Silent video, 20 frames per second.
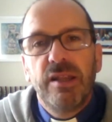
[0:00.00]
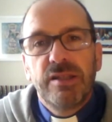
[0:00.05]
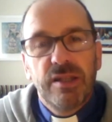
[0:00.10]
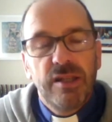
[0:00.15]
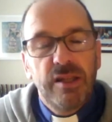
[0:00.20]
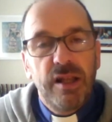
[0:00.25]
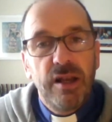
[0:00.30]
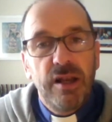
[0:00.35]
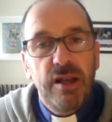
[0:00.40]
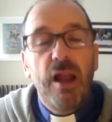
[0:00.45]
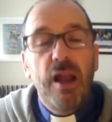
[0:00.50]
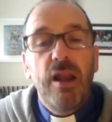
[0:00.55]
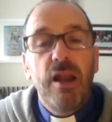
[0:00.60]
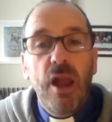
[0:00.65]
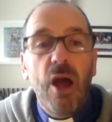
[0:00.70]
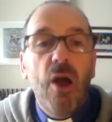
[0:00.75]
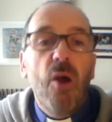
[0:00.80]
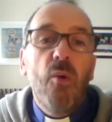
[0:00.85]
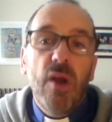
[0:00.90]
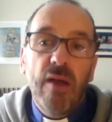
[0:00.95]
a
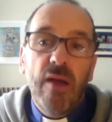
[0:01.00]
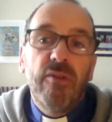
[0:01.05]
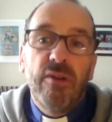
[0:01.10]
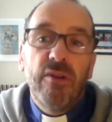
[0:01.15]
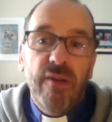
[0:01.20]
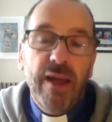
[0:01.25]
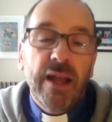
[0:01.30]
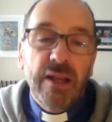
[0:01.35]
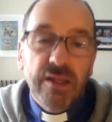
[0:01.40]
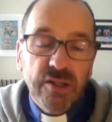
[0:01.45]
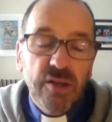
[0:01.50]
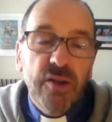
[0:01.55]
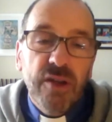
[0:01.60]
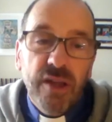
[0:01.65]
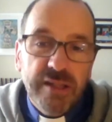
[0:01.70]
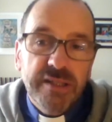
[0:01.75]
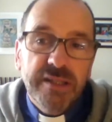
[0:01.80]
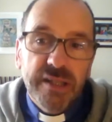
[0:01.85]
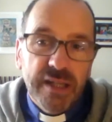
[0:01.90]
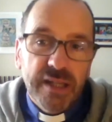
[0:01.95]
low level of
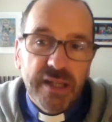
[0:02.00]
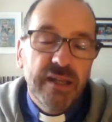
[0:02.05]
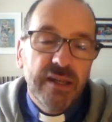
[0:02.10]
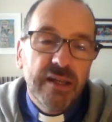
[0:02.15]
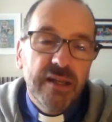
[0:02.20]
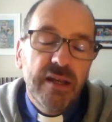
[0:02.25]
anxiety,